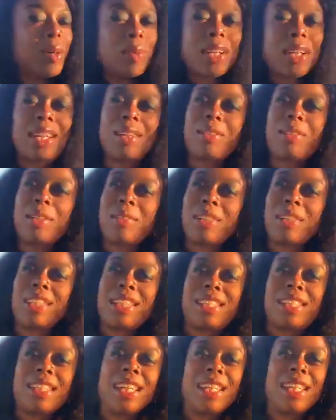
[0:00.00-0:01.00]
What can we really
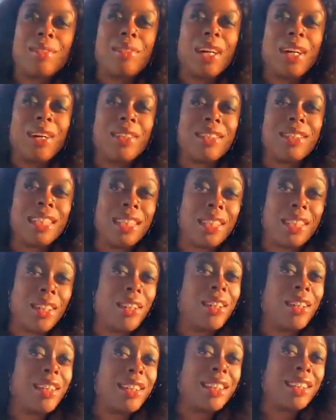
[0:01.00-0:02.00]
say about the
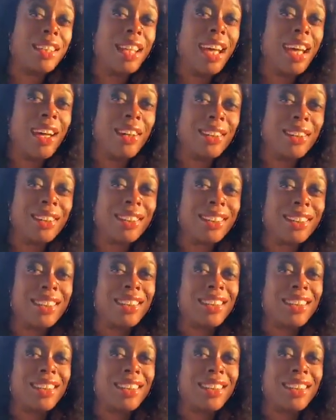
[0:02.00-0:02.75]
current, the now?